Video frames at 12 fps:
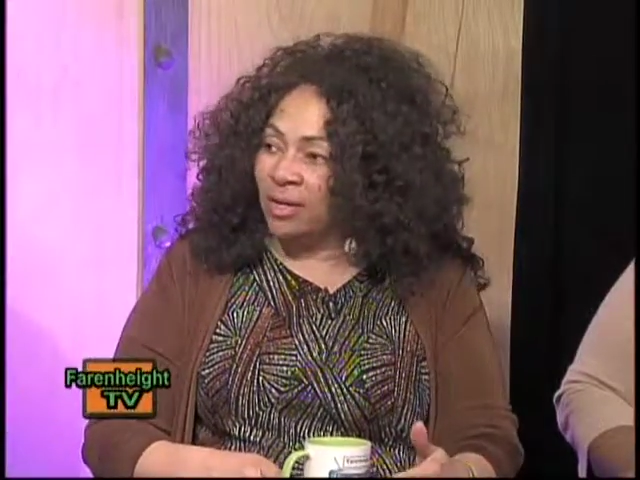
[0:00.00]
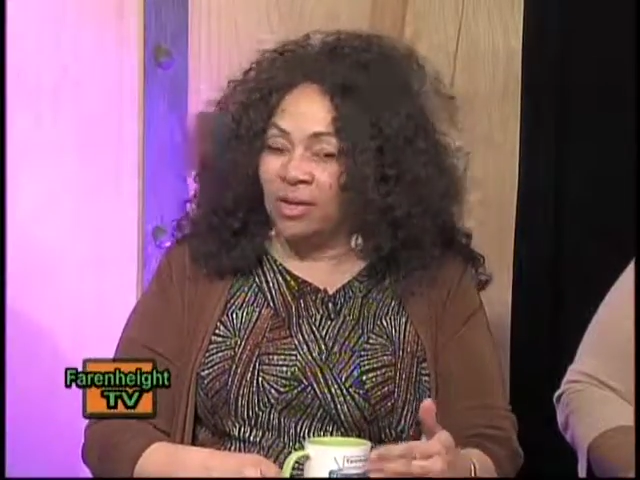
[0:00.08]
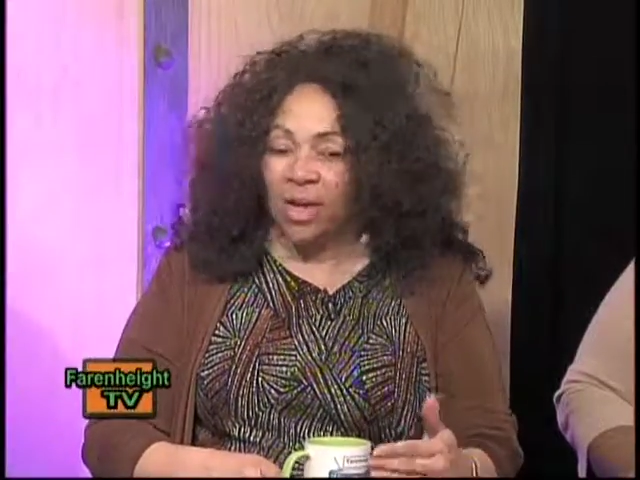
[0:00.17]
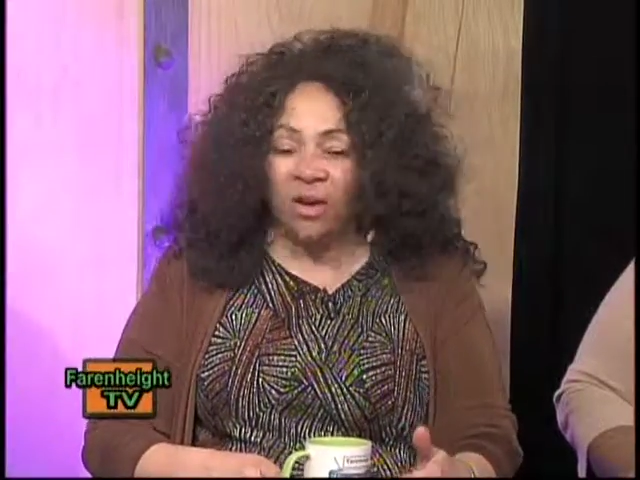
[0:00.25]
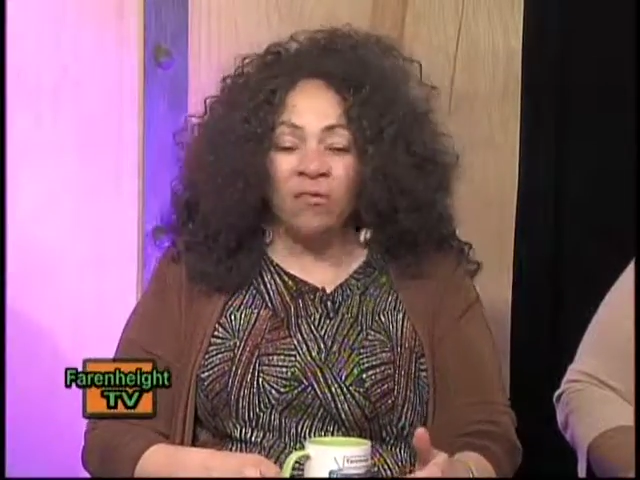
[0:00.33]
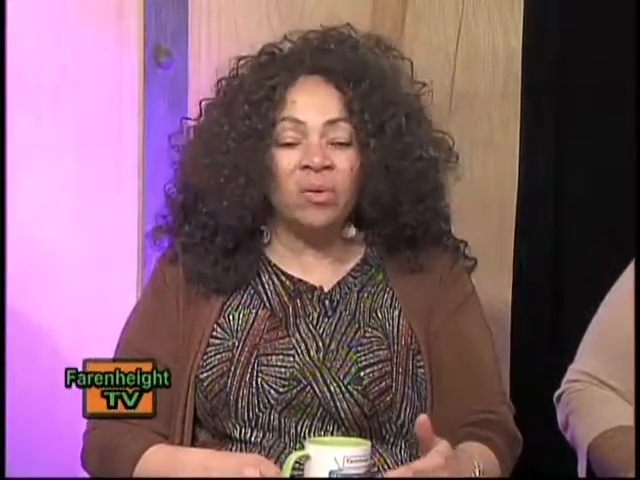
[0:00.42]
And
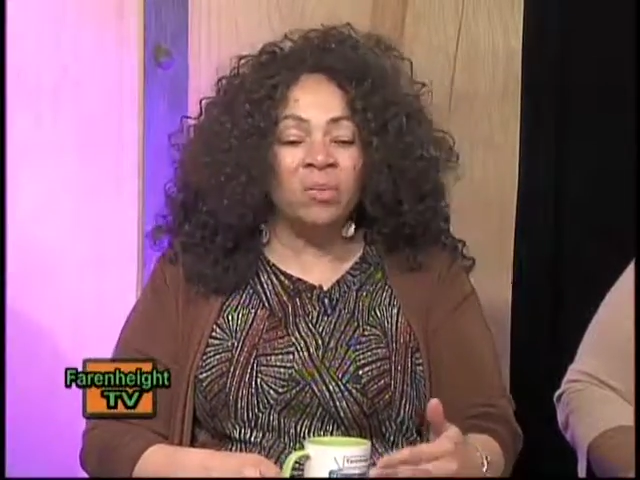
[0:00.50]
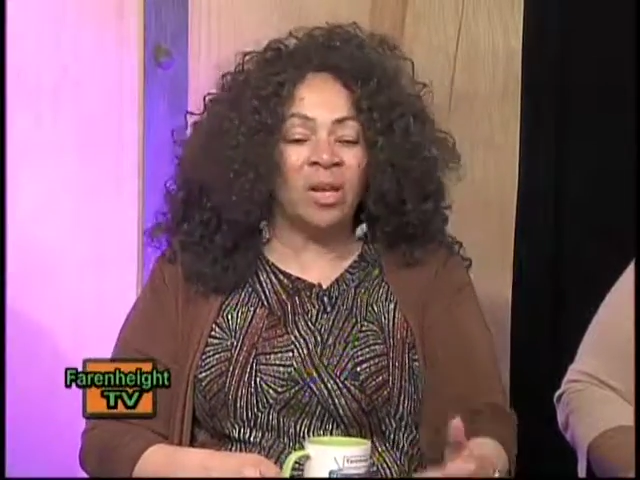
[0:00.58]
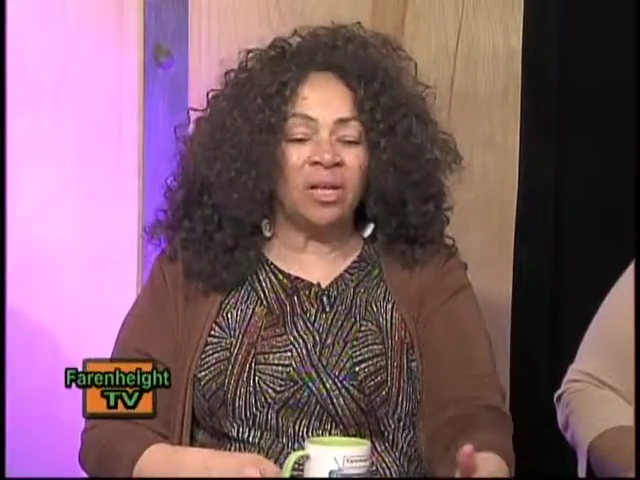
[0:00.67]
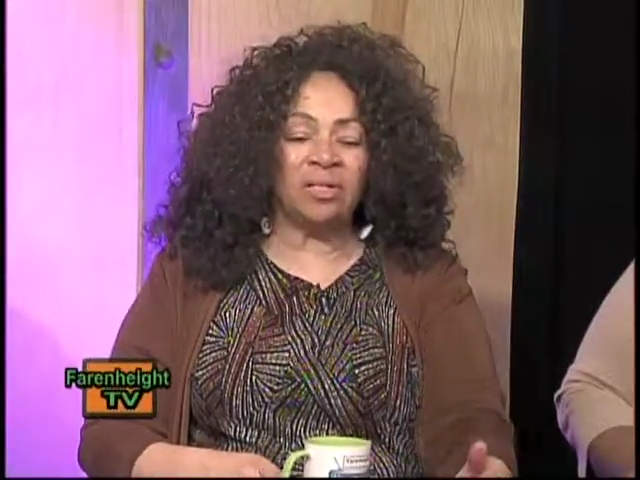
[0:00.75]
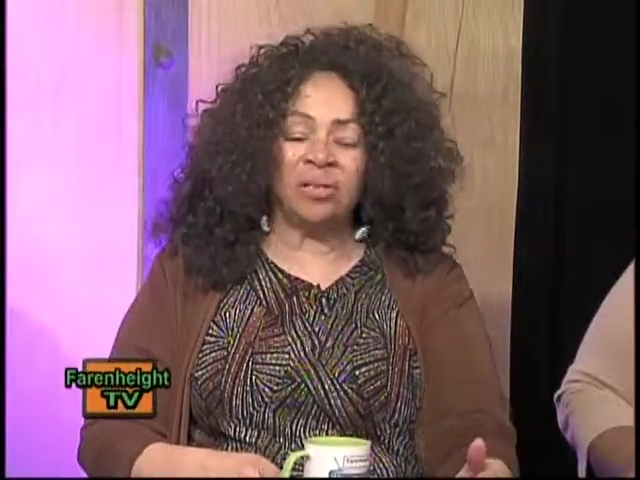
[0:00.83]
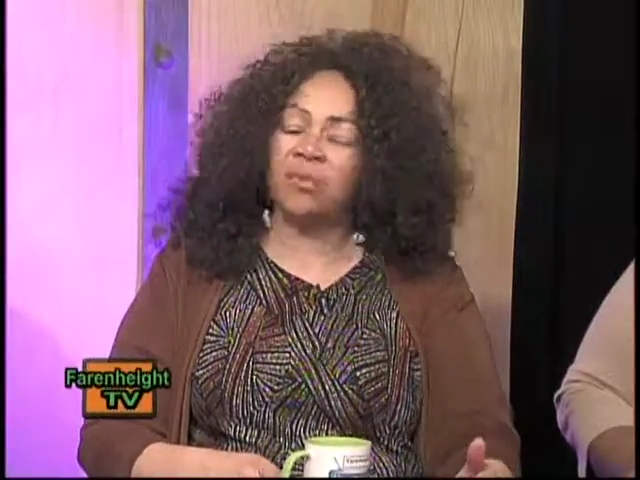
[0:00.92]

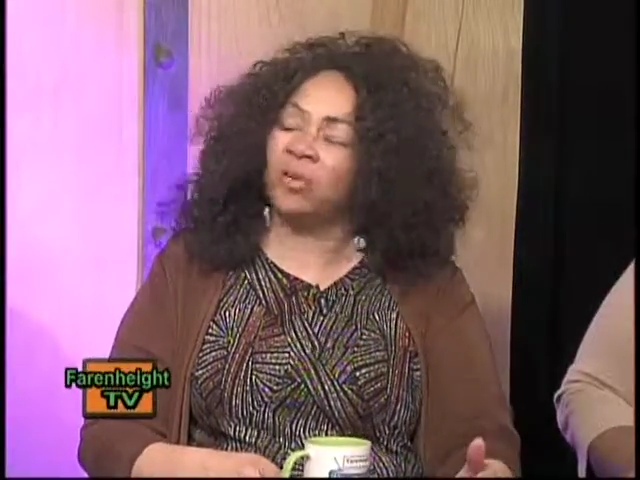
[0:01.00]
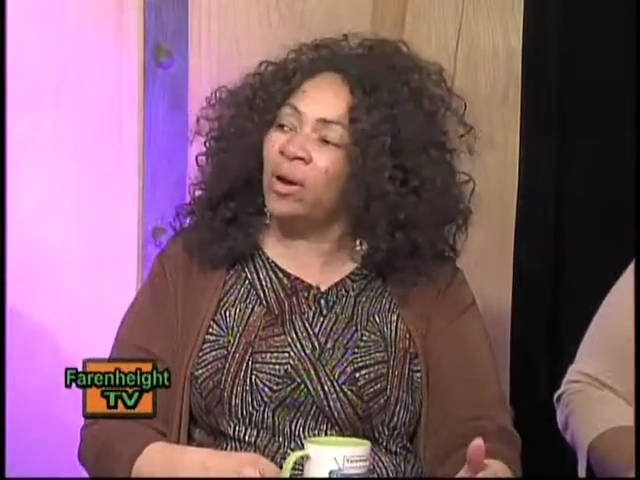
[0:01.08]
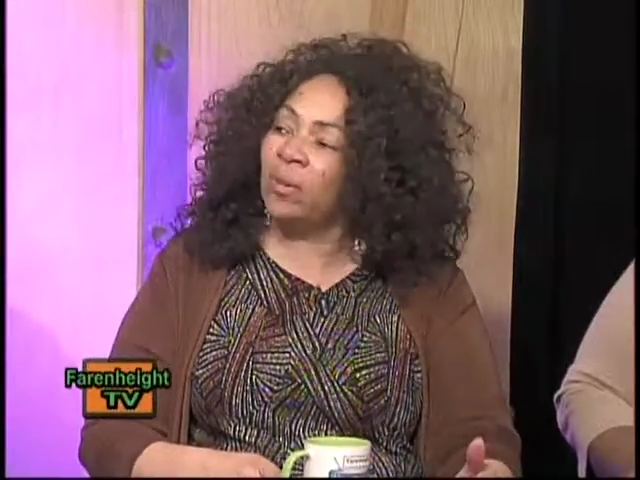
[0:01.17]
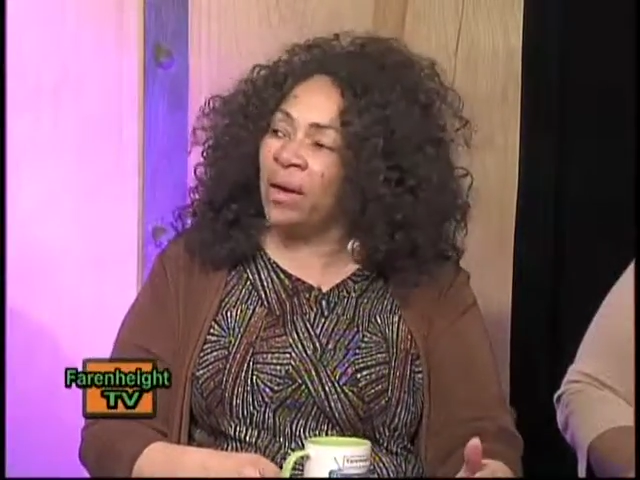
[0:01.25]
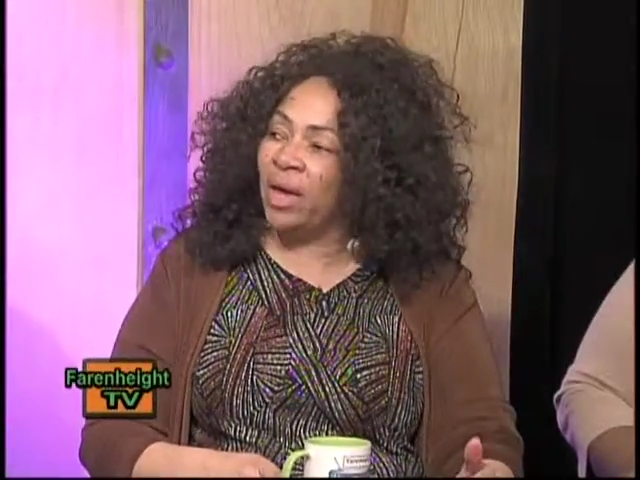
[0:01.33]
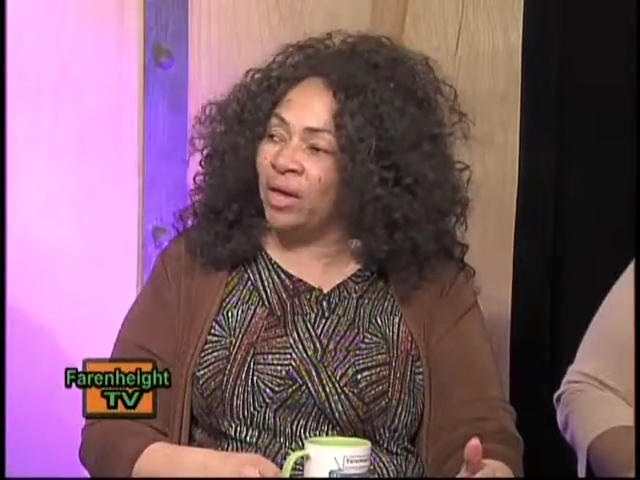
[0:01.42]
everybody steps on
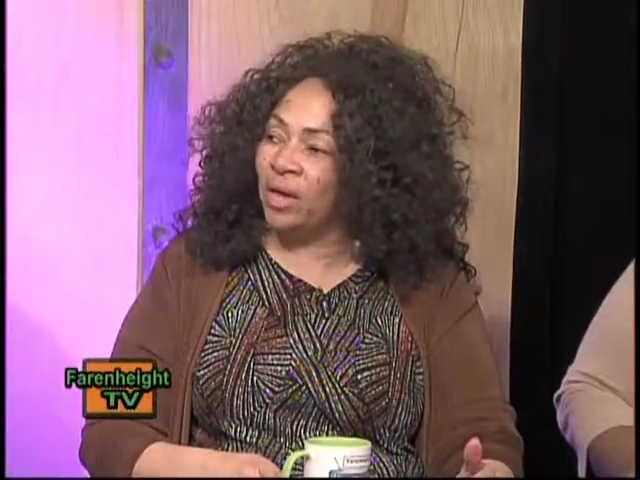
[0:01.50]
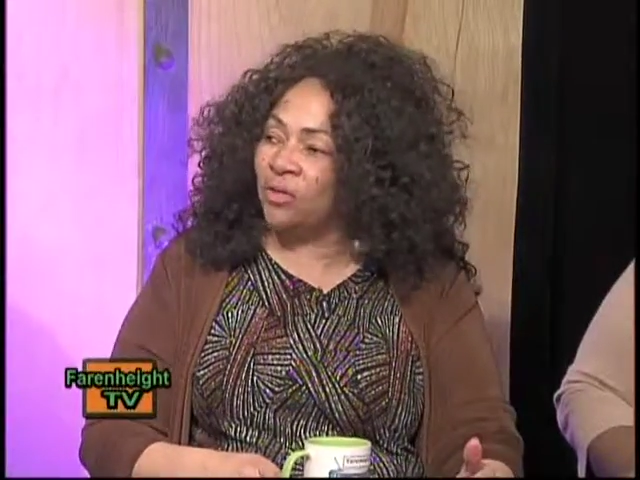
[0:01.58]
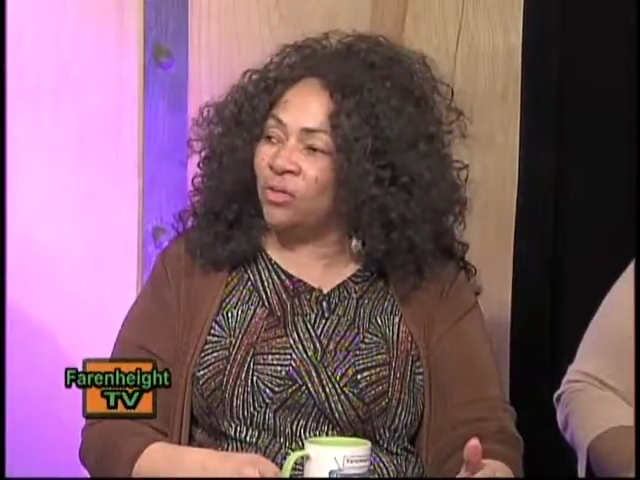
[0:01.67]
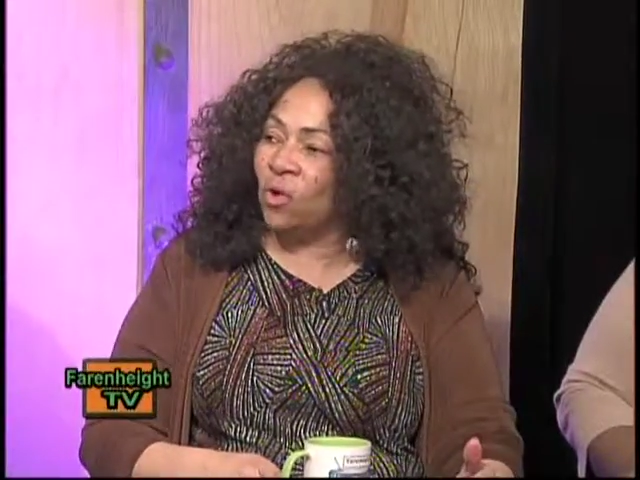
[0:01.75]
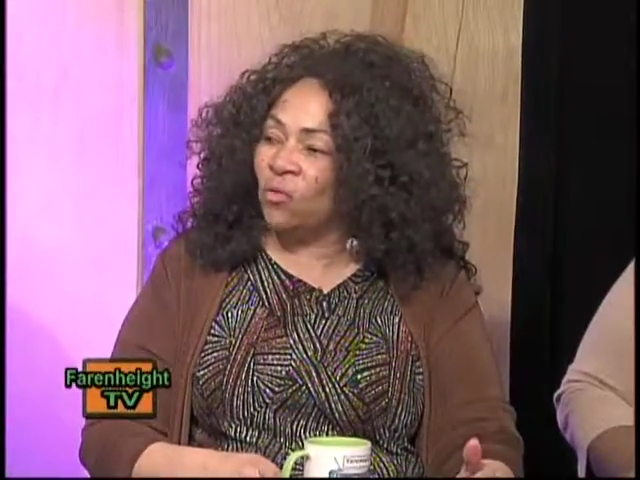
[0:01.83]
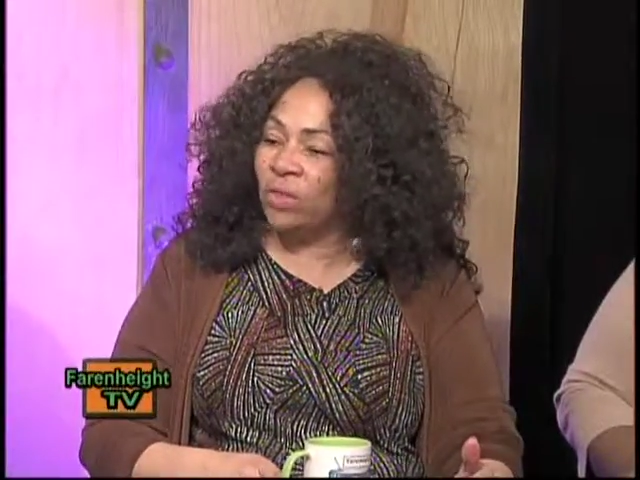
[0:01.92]
our back and
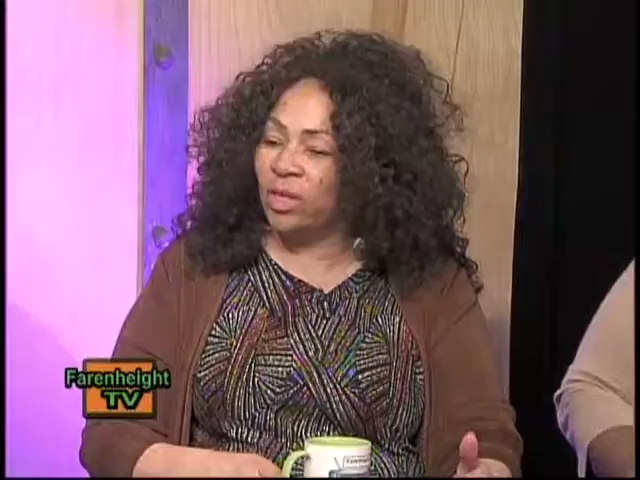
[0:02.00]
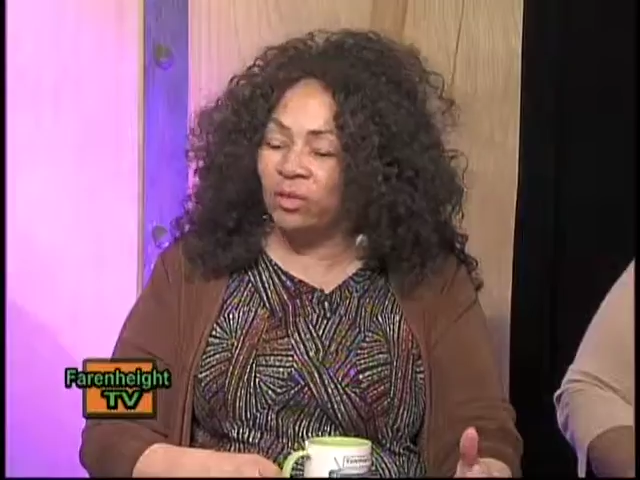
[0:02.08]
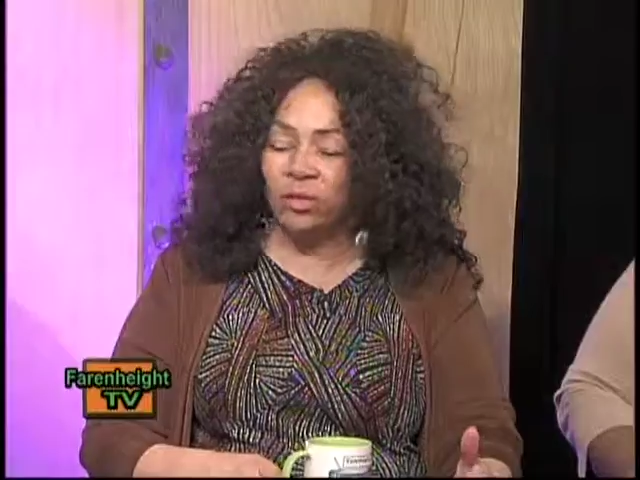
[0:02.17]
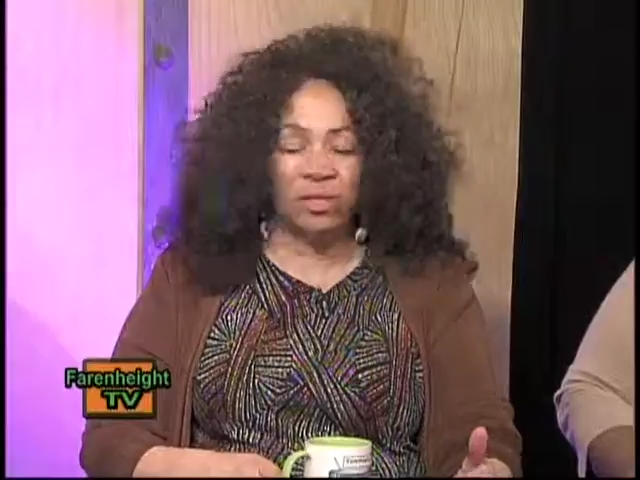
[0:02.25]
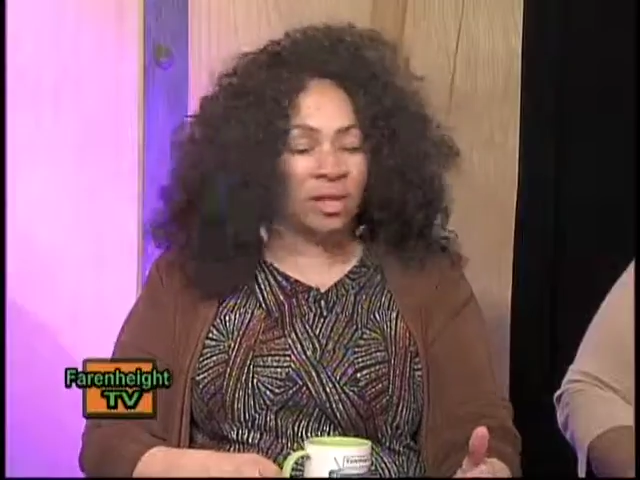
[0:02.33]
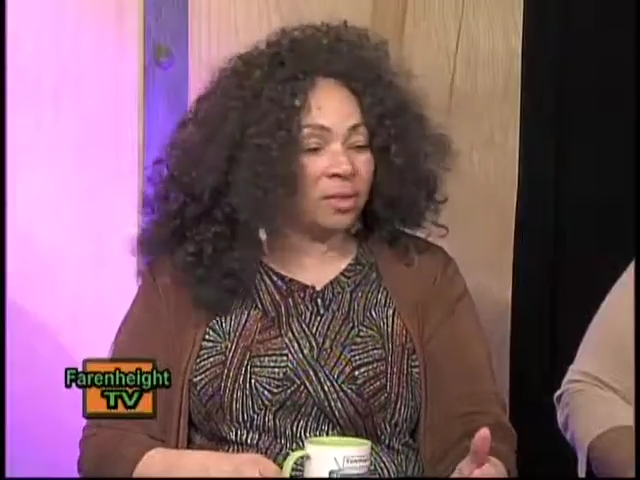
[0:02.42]
gets over and then
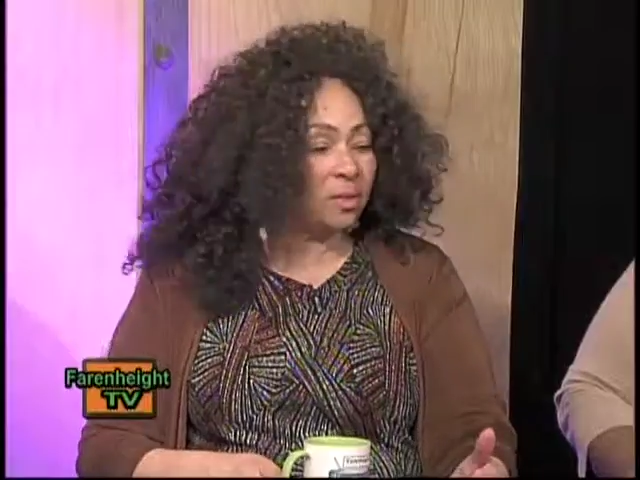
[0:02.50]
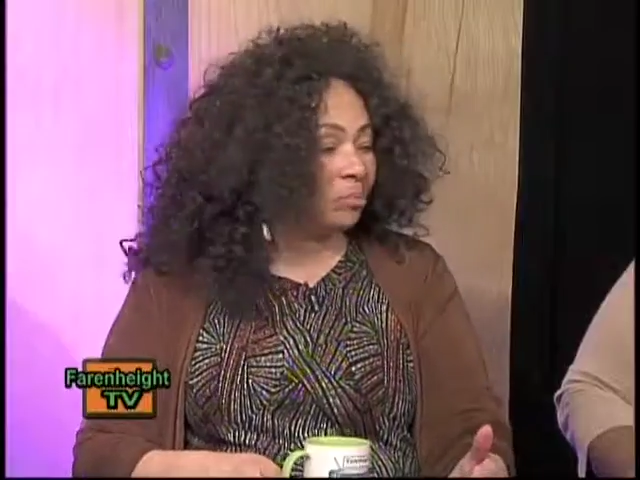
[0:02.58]
looks at us